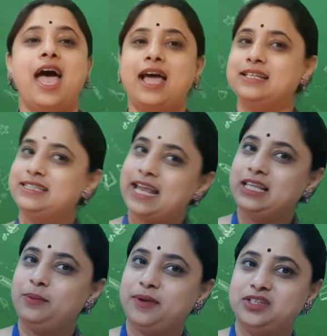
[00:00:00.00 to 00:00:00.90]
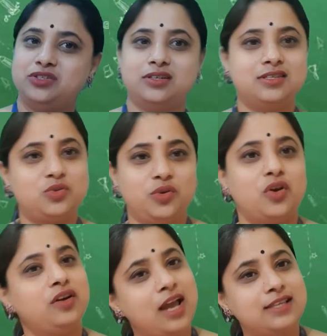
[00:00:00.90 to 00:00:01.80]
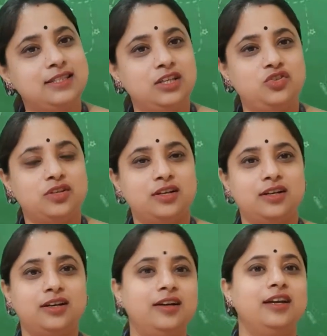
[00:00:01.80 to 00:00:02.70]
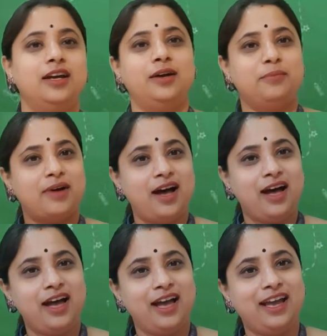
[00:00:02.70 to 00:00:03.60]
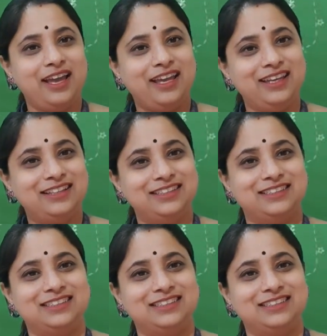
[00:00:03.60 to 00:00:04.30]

and send the pictures to your class teacher. Bye.